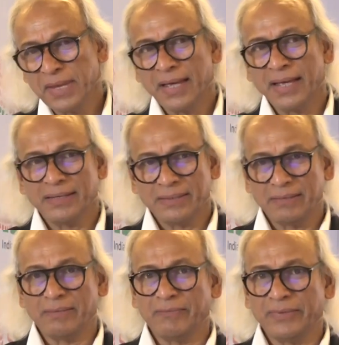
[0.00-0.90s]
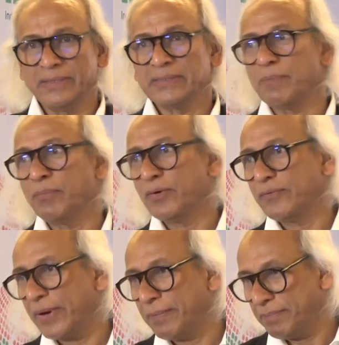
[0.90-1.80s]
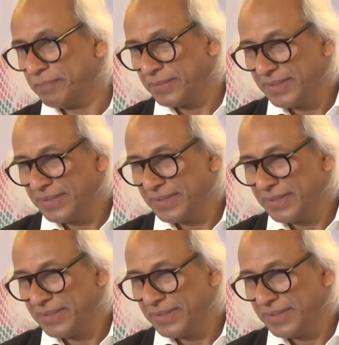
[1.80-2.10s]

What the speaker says: and with support from